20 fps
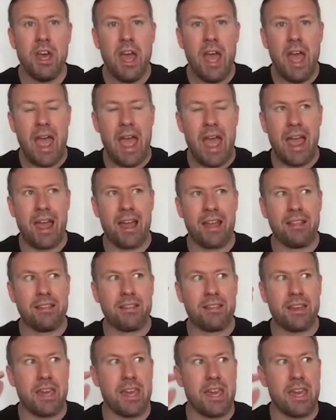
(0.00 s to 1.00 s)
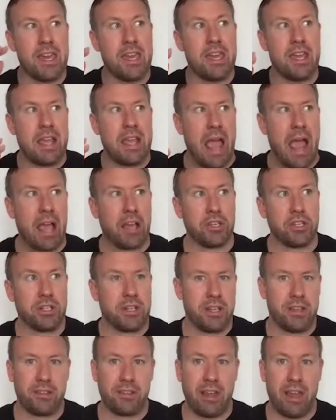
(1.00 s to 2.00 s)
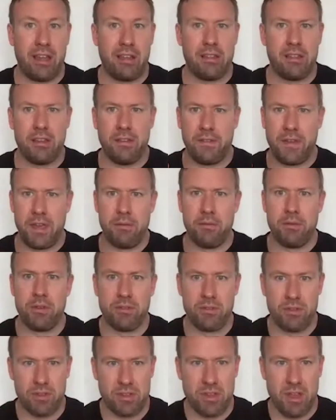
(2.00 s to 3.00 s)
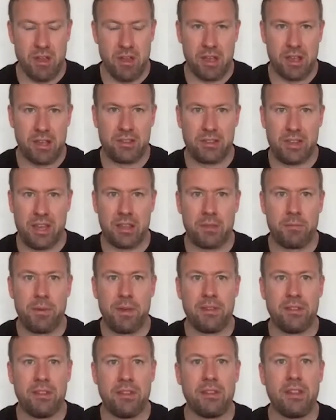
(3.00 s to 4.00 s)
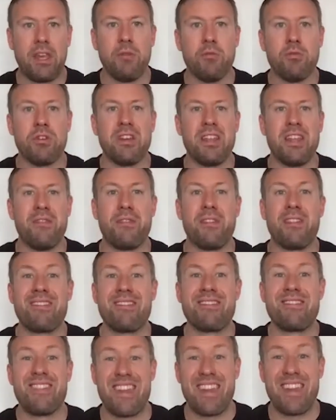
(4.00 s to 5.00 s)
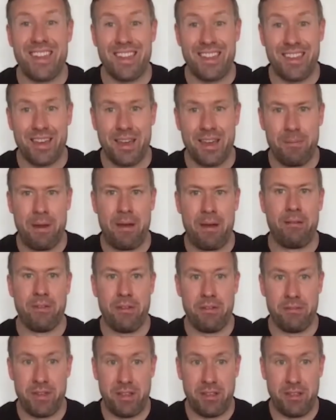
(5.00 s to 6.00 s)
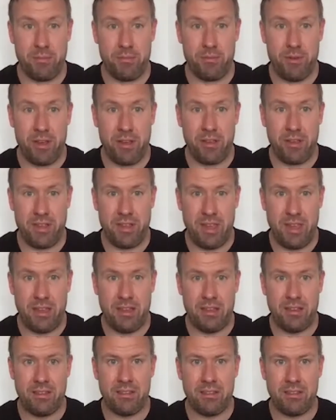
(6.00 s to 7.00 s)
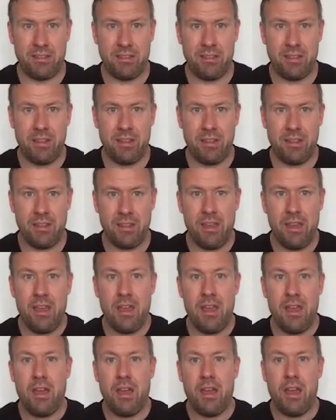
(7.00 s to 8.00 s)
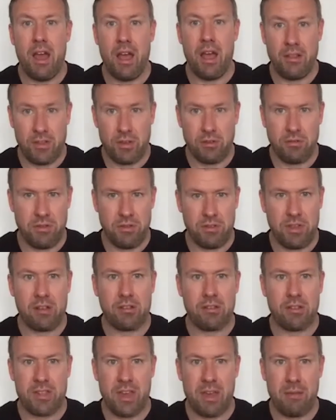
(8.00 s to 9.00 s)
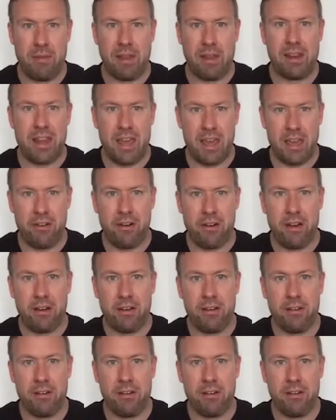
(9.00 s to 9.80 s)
And he actually said if he was starting a SaaS business, he wouldn't even think about those enterprise tiers until you get to 10 million ARR.